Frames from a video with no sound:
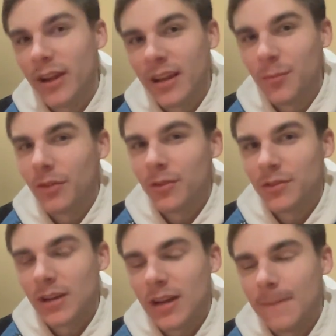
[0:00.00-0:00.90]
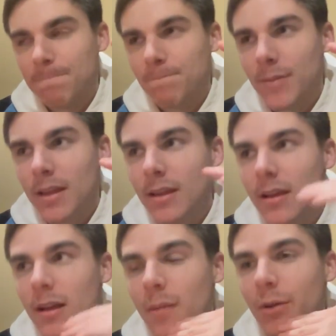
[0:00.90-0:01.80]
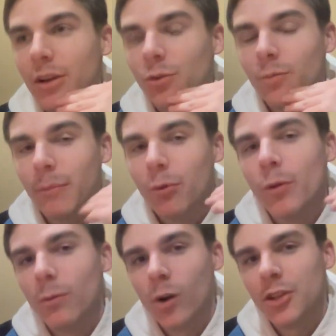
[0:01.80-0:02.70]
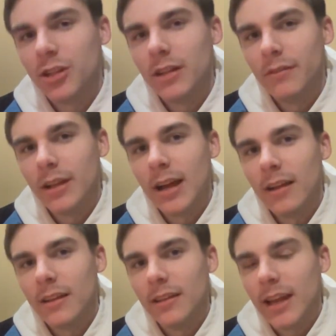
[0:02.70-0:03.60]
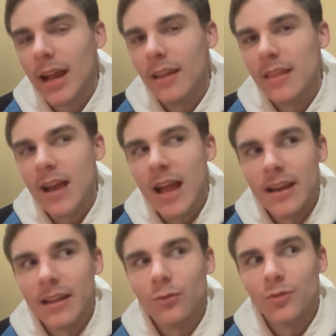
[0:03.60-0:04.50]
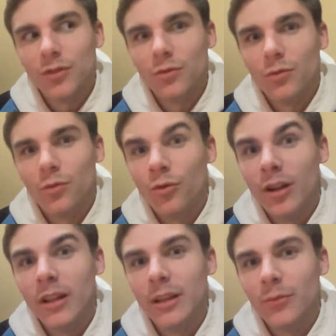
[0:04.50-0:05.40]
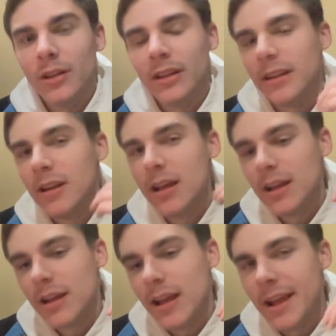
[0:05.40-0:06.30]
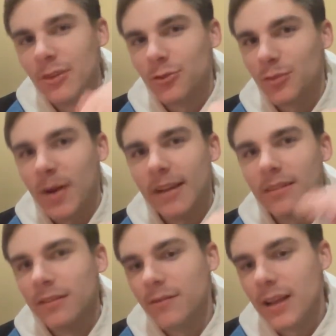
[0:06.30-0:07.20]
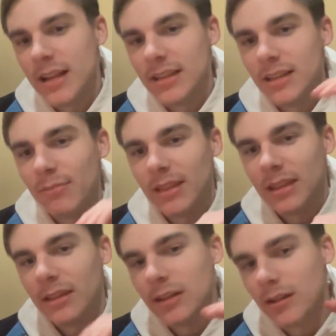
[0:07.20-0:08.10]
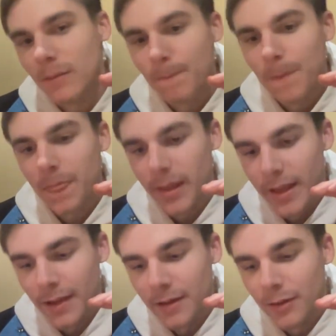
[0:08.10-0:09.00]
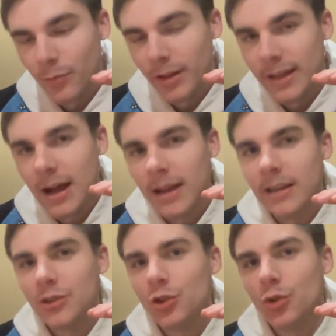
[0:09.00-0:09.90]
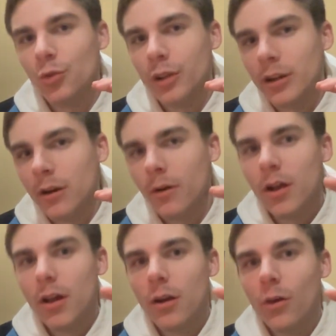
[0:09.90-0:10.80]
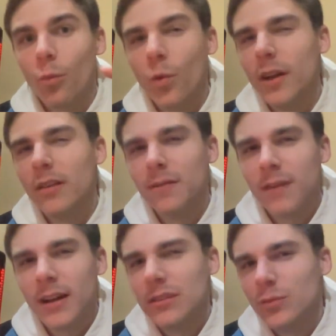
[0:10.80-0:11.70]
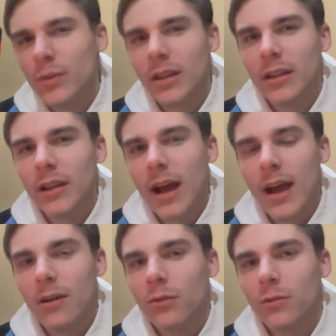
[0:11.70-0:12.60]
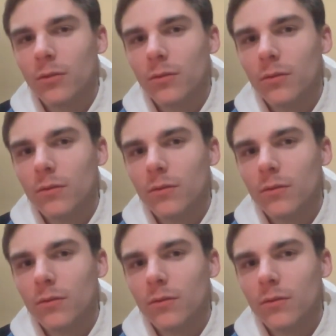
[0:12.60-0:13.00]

anime of all time. But I do remember when watching Evangelion that the ending was really, really introspective and deep thinking, and it really got into, what defines me, how